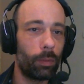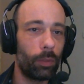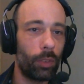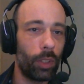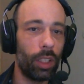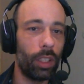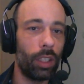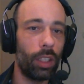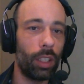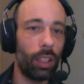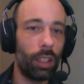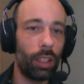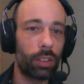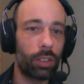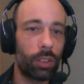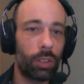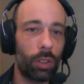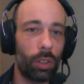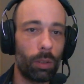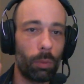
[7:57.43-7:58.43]
reading a
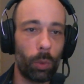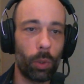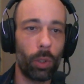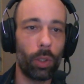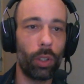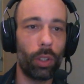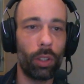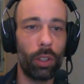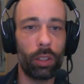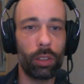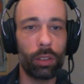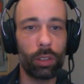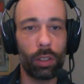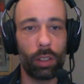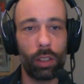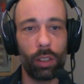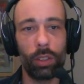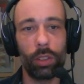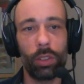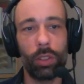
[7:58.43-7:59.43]
certain word
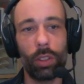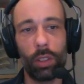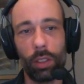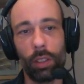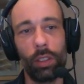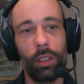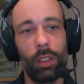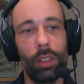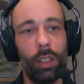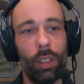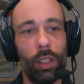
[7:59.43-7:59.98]
or certain